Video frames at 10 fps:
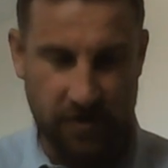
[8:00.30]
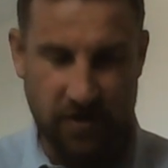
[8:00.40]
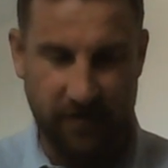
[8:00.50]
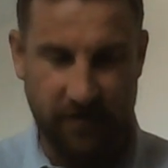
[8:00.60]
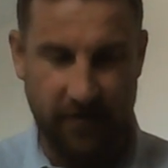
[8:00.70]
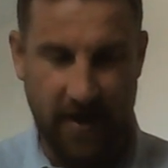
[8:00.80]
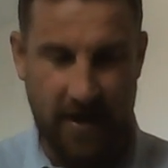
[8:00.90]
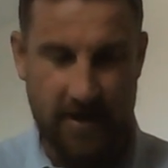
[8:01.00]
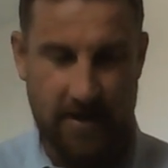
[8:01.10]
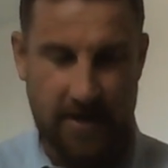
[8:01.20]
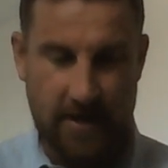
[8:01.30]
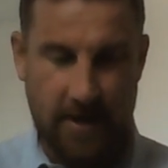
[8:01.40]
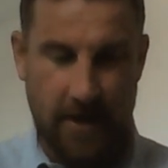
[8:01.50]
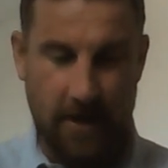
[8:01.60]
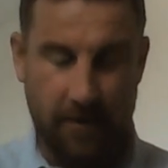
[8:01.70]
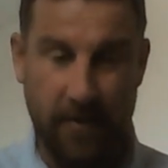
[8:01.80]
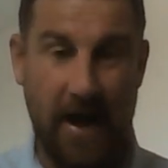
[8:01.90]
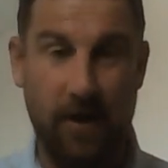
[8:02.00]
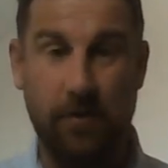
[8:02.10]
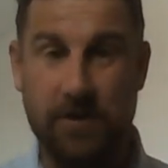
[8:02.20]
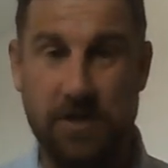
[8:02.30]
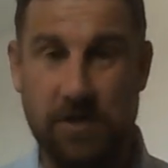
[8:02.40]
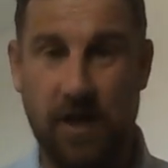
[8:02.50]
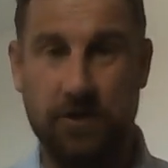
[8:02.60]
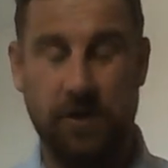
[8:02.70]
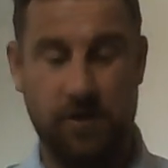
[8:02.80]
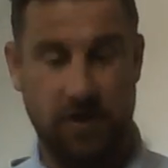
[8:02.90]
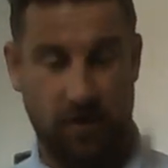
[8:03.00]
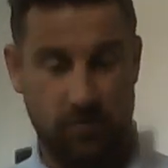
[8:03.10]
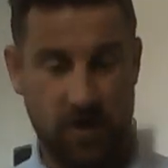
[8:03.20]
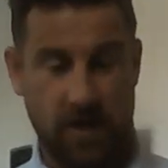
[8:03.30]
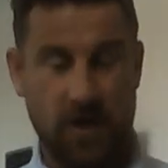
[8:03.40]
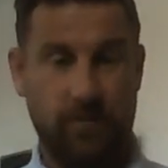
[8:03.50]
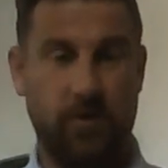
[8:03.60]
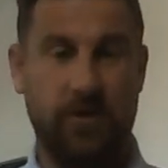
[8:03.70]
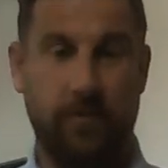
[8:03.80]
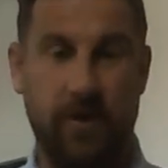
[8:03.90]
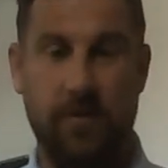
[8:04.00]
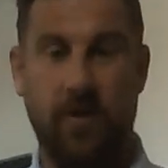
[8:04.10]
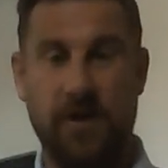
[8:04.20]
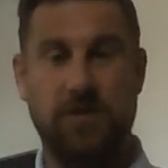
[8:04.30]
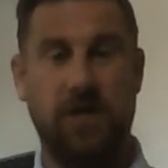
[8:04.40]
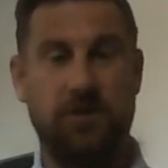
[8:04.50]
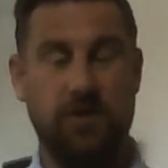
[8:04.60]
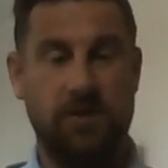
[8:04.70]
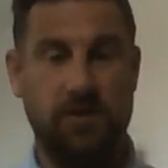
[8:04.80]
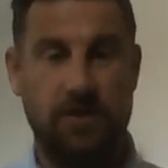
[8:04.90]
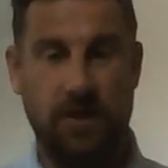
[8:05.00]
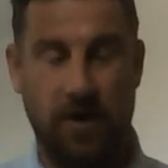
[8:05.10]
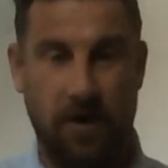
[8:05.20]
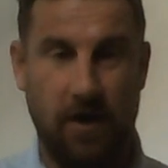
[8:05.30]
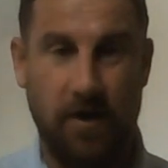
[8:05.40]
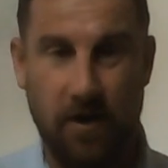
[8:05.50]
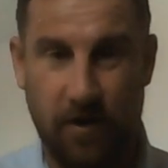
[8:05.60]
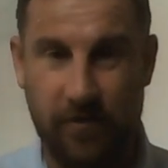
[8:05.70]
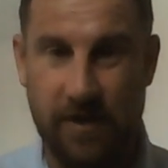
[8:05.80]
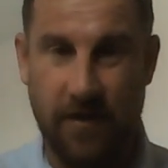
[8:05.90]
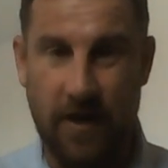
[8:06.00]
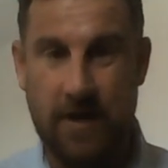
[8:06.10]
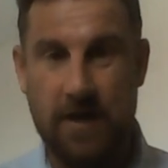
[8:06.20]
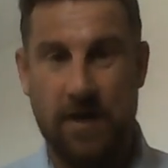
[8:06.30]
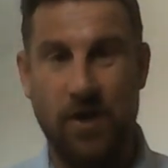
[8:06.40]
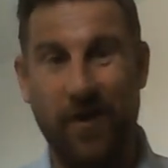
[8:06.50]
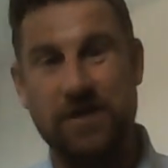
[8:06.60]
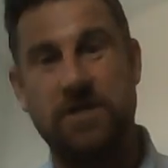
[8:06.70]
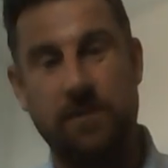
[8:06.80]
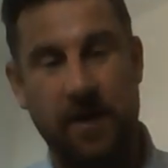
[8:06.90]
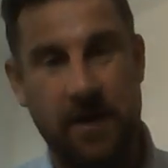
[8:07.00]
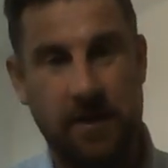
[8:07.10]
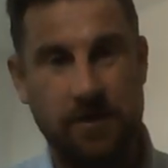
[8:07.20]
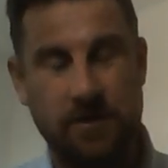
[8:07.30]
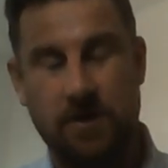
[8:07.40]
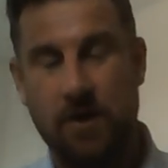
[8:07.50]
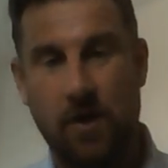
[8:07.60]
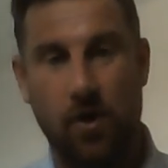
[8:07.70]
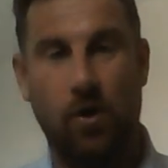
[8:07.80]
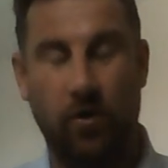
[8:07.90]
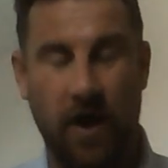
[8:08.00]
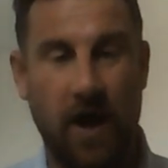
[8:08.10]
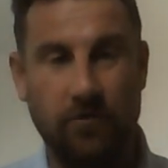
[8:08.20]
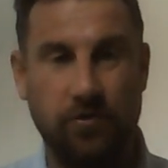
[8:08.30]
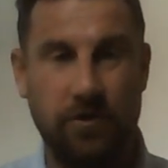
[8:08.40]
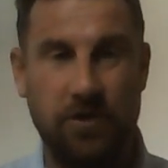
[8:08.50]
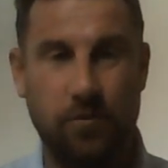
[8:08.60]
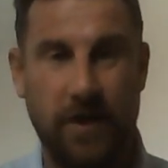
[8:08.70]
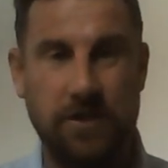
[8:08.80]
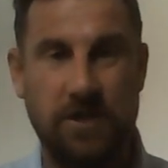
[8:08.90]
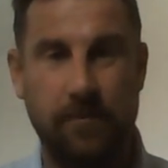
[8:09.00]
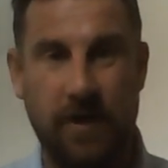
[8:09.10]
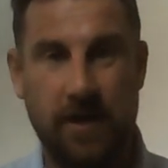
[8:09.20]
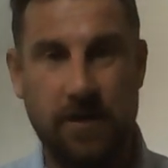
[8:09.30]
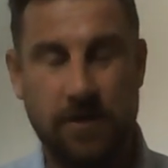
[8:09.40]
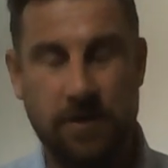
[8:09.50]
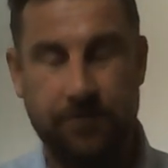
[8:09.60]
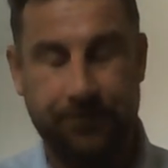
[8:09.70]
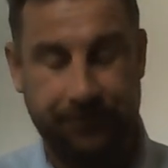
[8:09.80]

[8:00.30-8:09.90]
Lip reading: and stuff like that. How long is the session? So predominantly my sessions are either 90 minutes or 120 minutes.